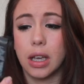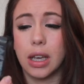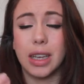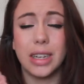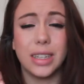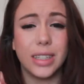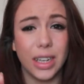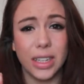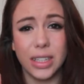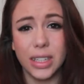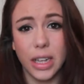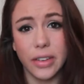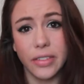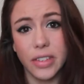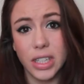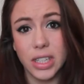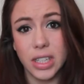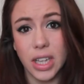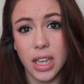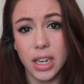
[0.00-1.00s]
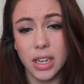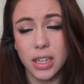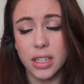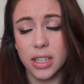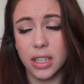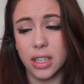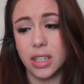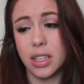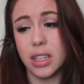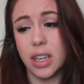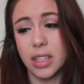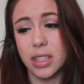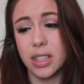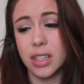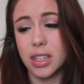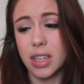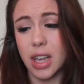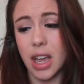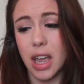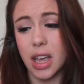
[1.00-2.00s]
It doesn't have a scent, it
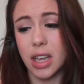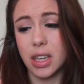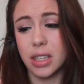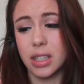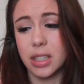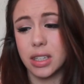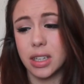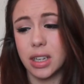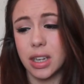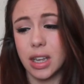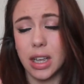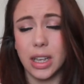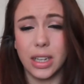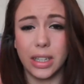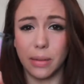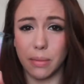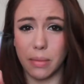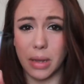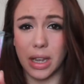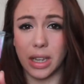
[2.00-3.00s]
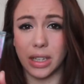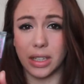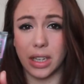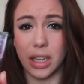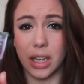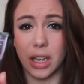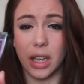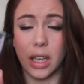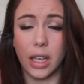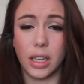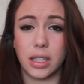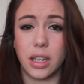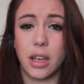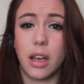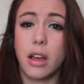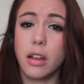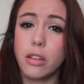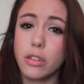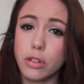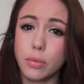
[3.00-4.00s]
doesn't taste, it's amazing, it's
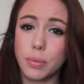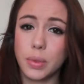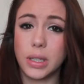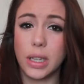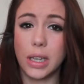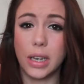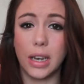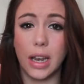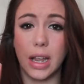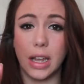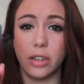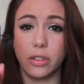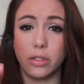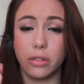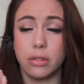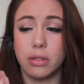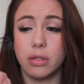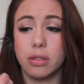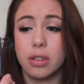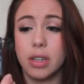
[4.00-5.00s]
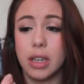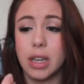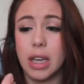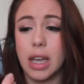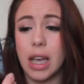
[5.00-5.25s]
100% natural.